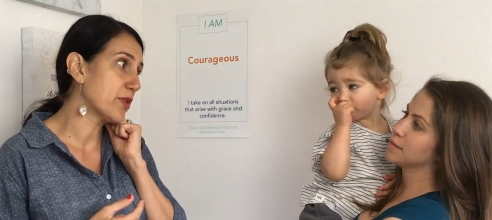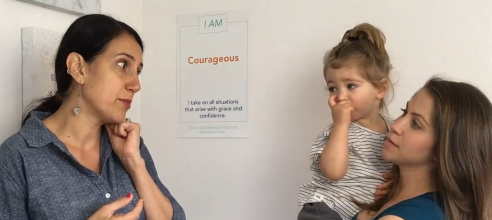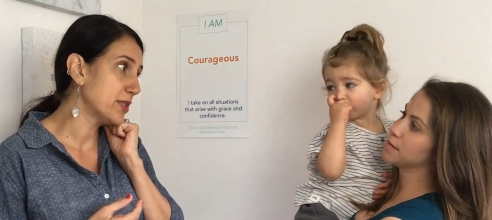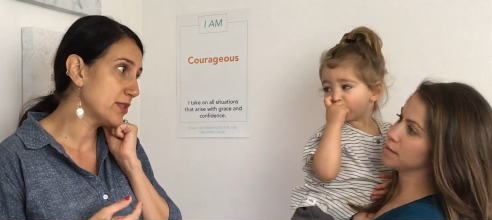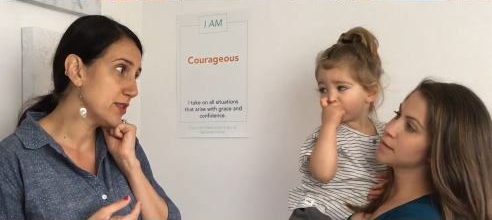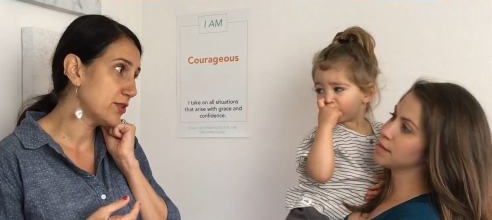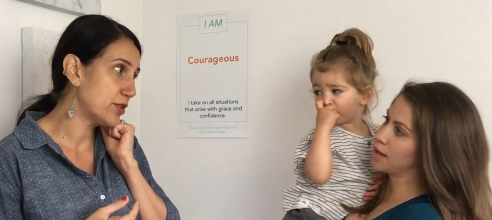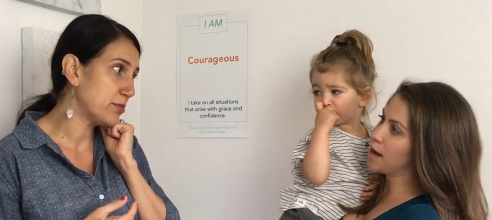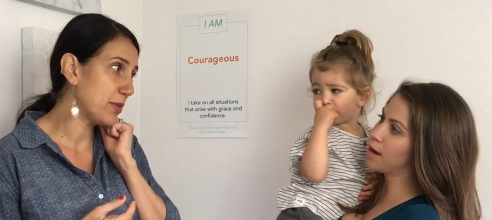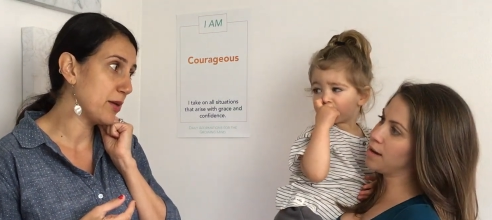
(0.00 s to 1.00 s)
Speaker 1: where the musculature
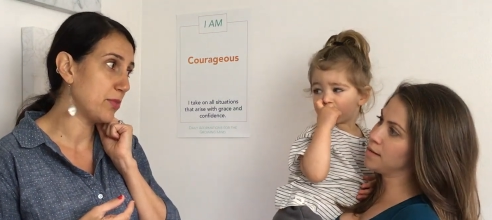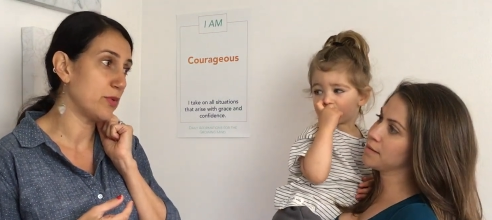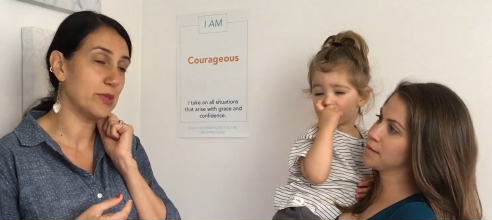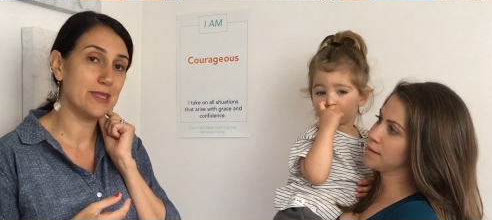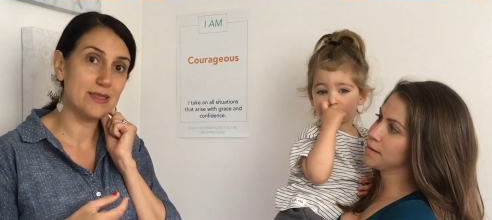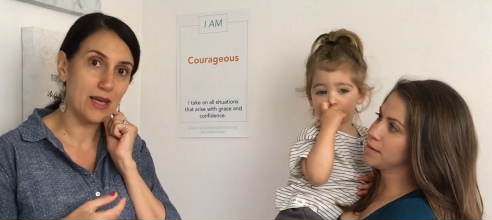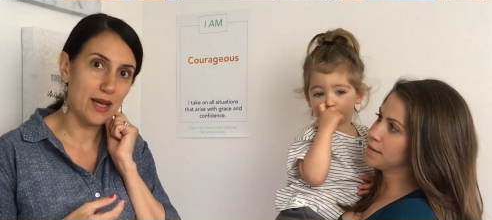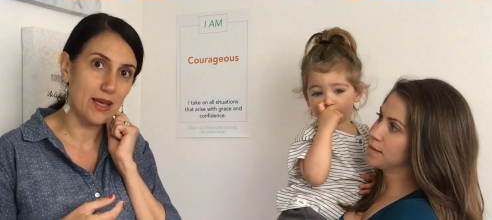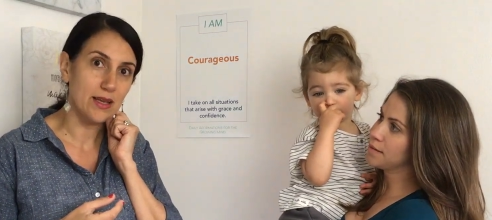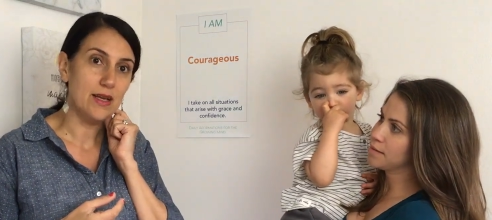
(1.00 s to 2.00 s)
yeah. might be really
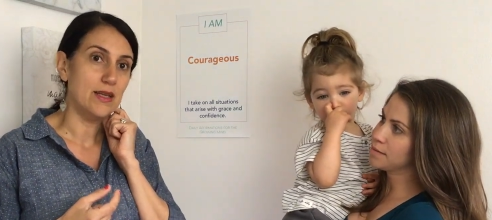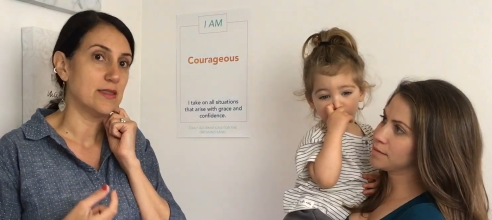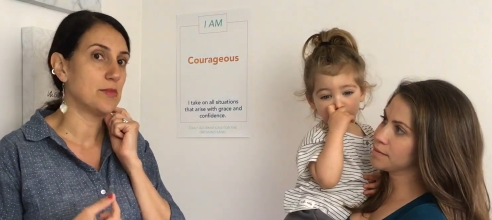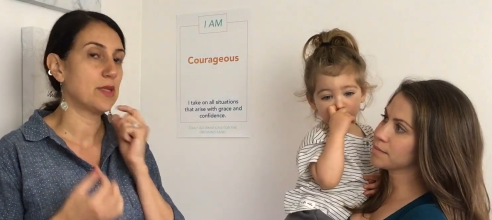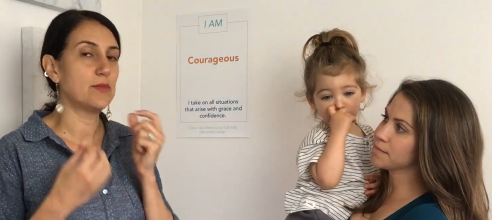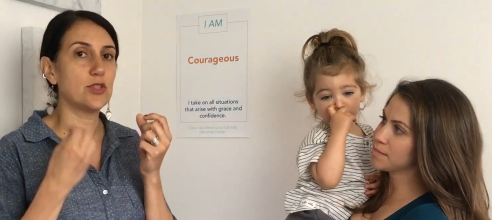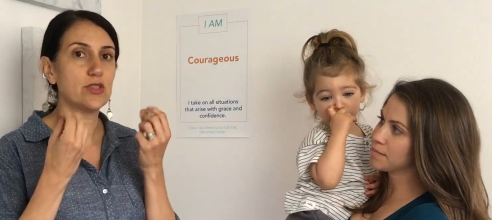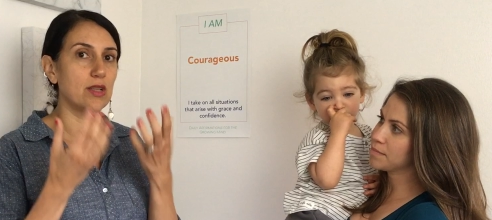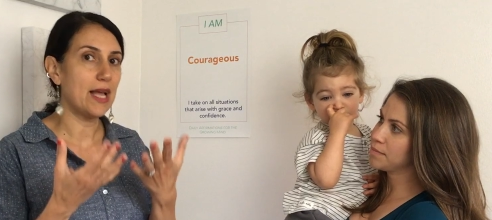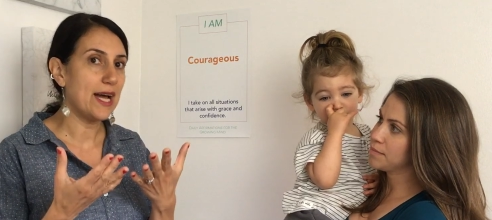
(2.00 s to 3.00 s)
tight. Sometimes there's a
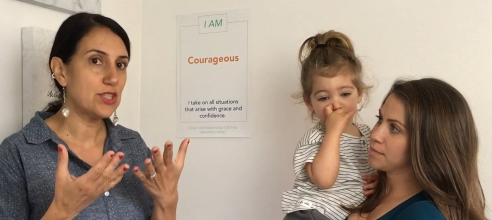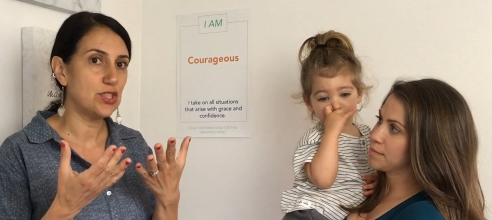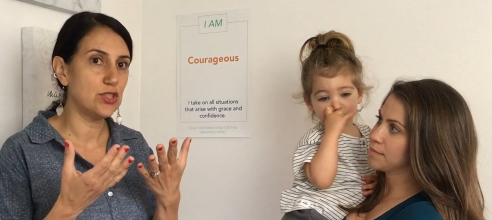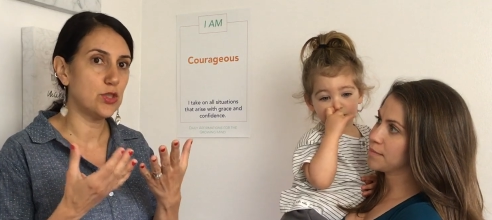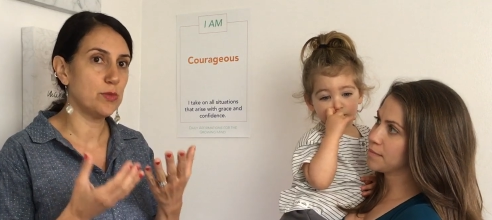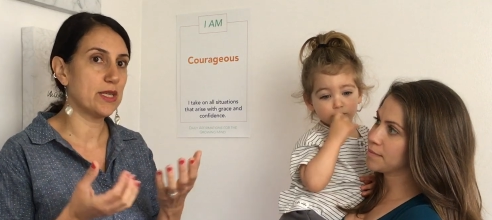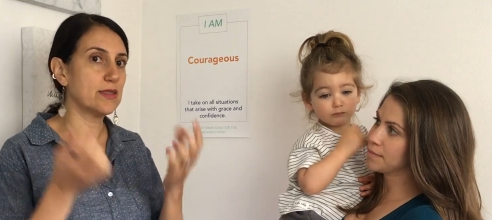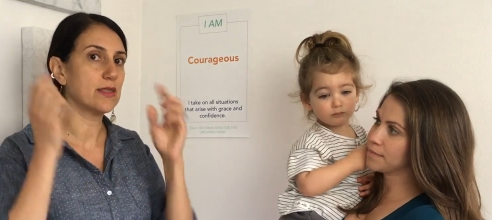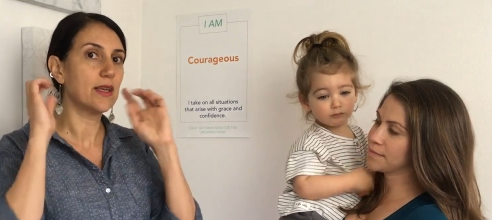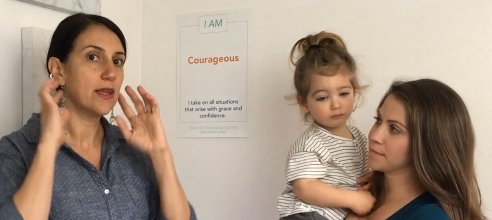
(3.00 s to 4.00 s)
latch issue because
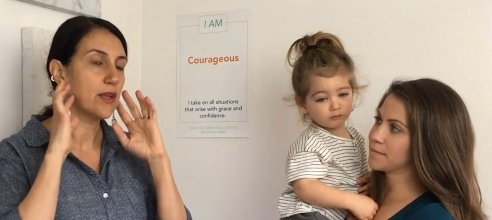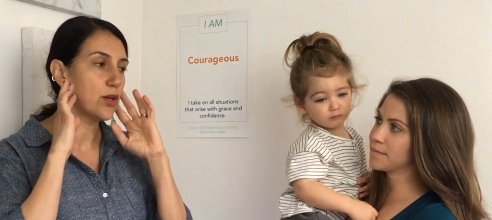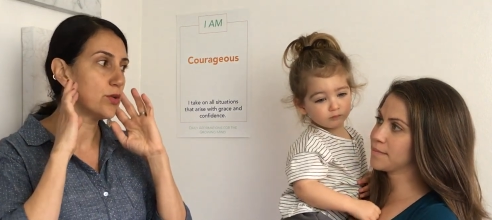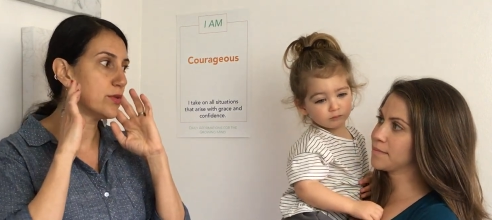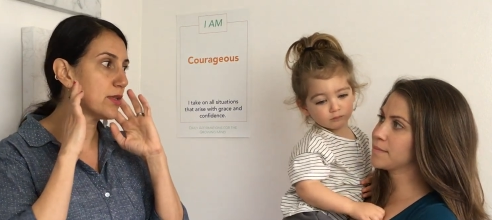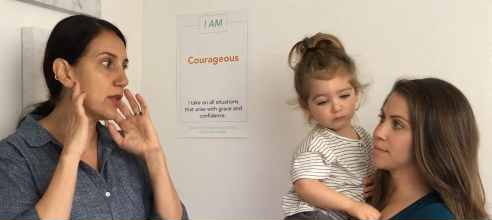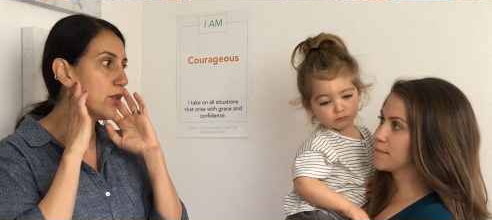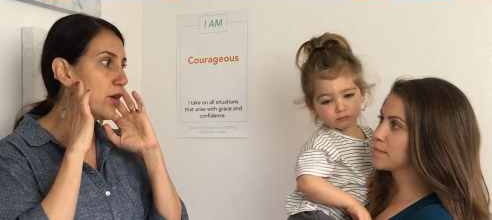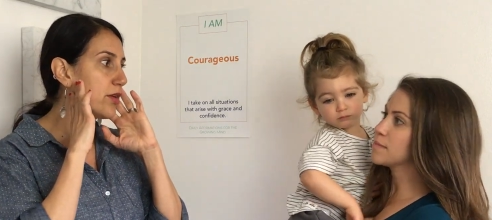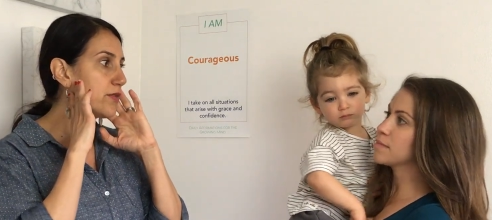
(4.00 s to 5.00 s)
again, it goes a
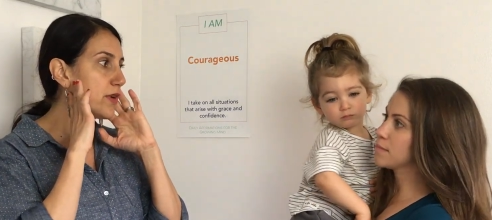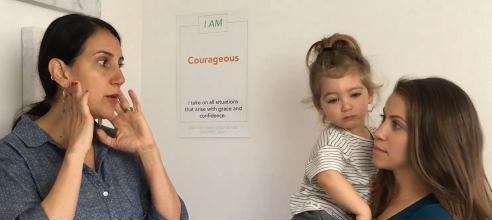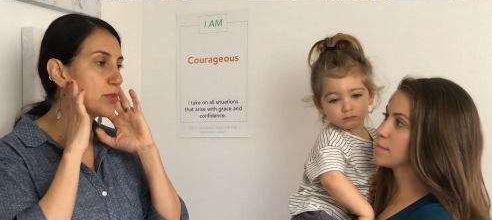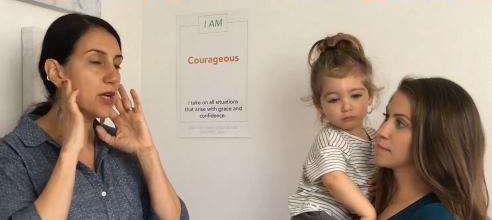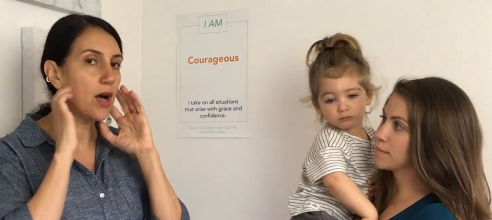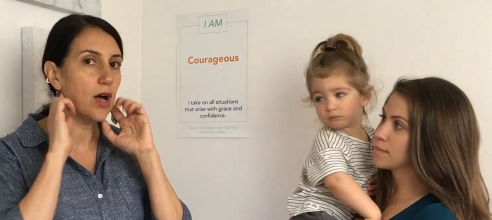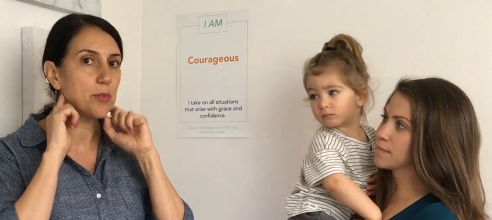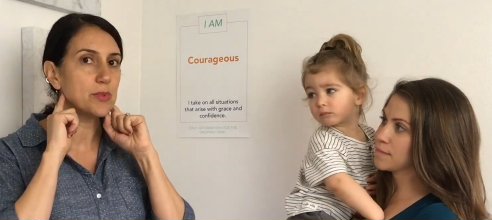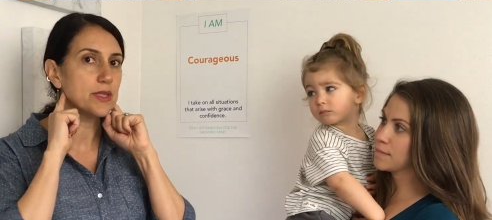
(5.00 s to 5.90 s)
lot of up top,